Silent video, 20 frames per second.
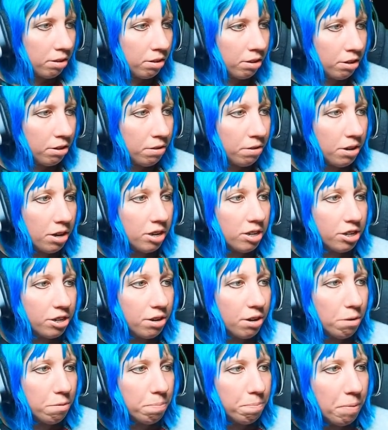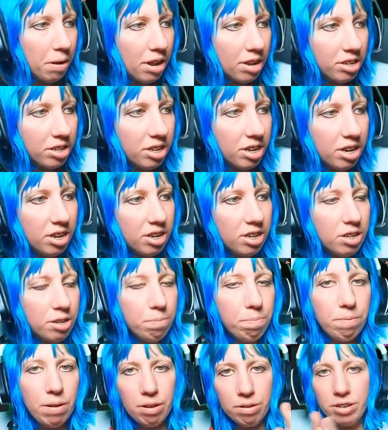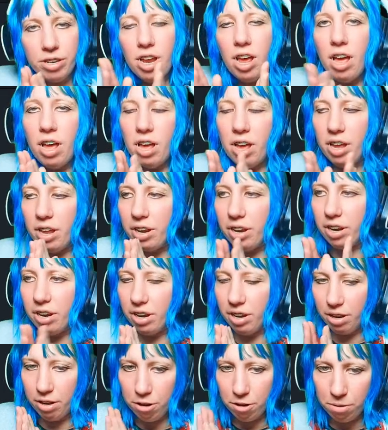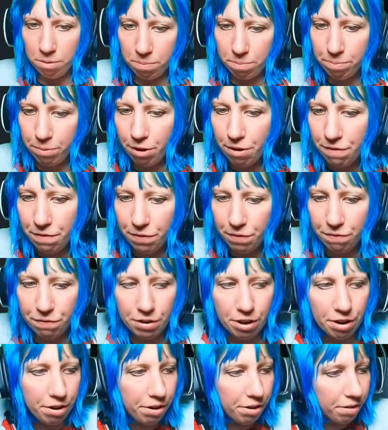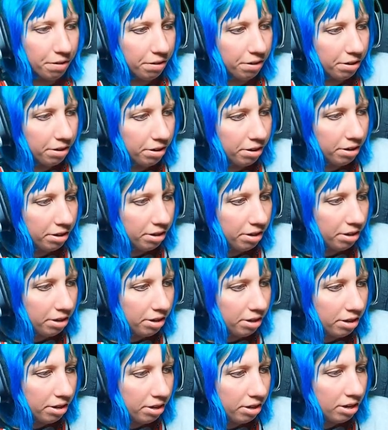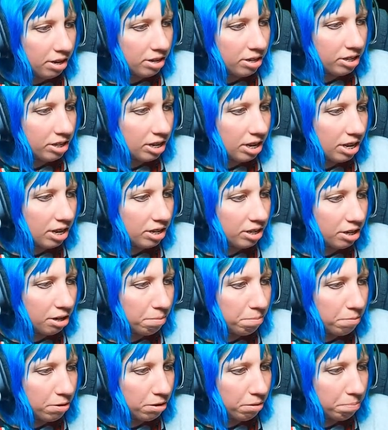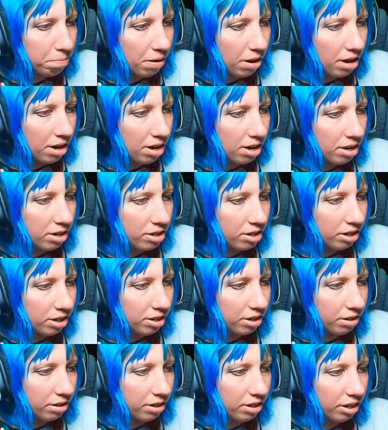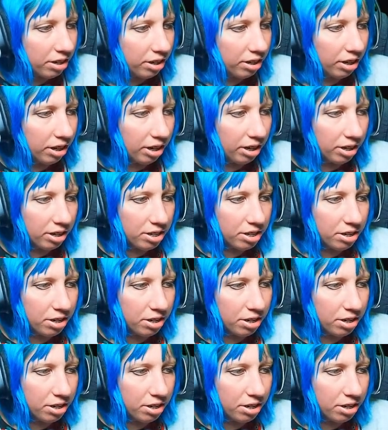You guys got passes? Well done, both of you. Unless there's a mod badge, I don't click links.